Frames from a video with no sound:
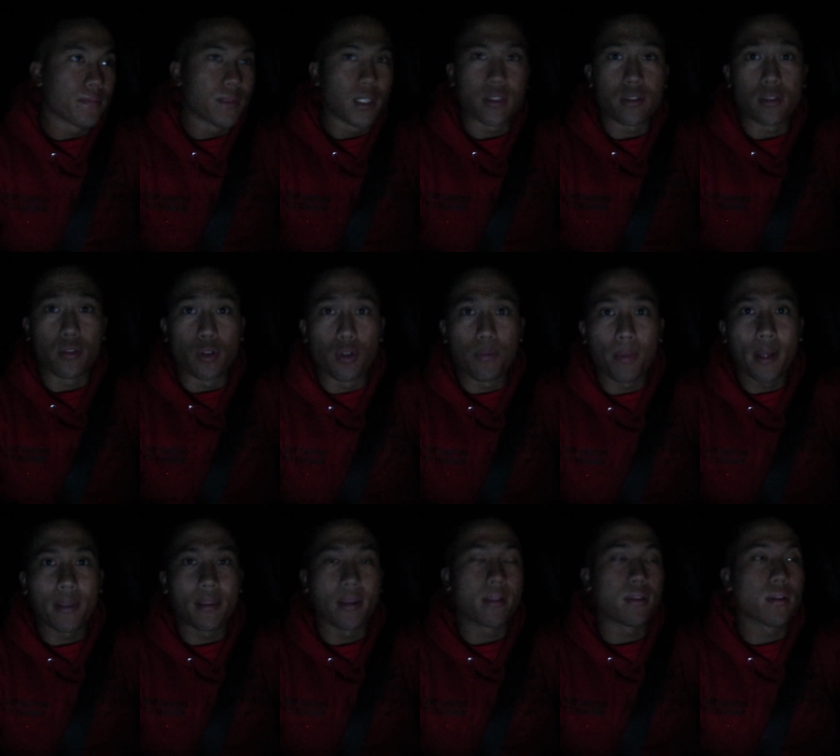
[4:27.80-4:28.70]
This group,
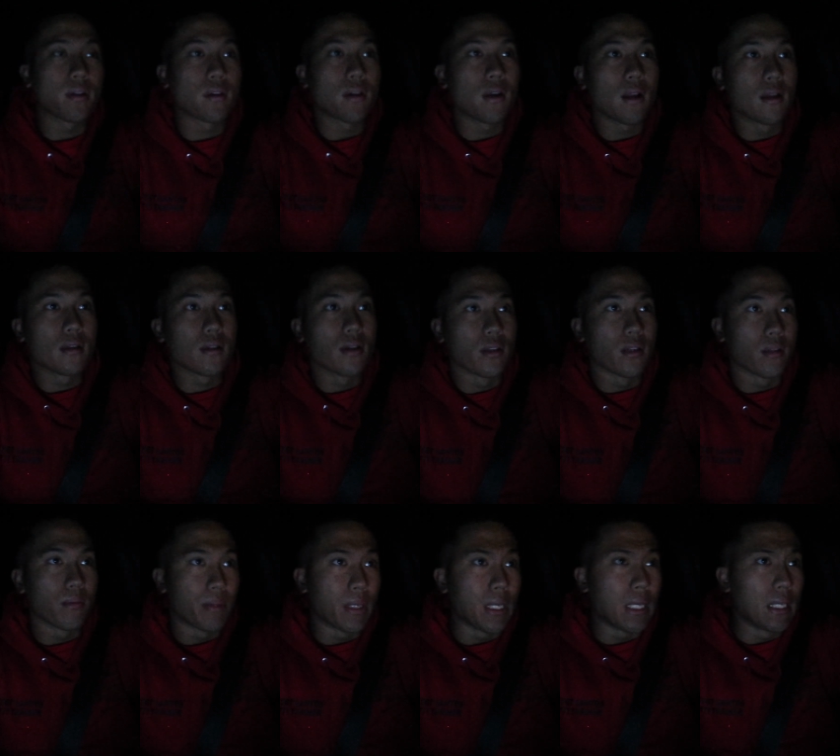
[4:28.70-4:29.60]
I think they're
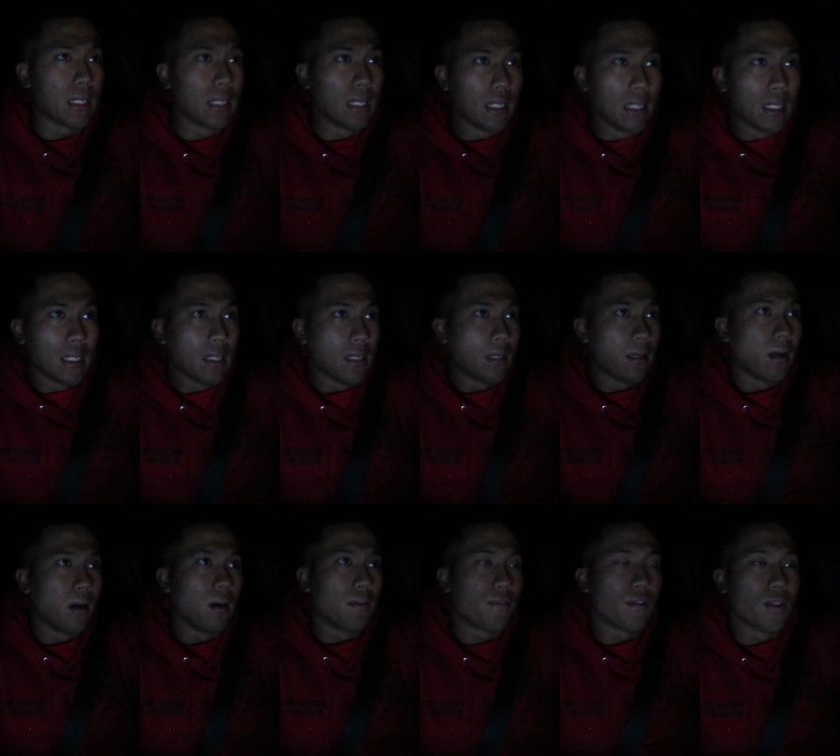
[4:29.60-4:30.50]
gonna be
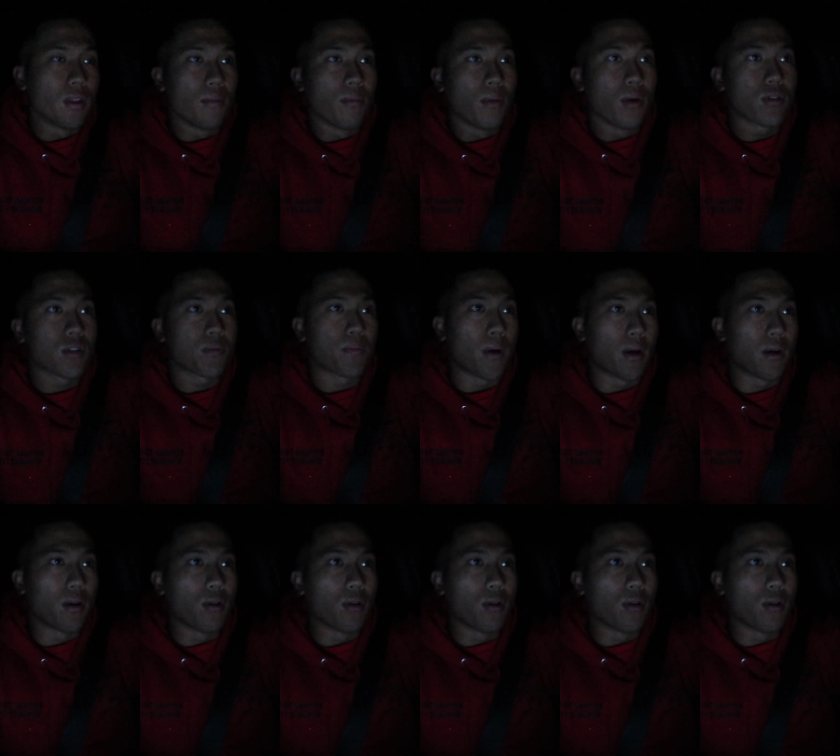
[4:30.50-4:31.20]
for the most part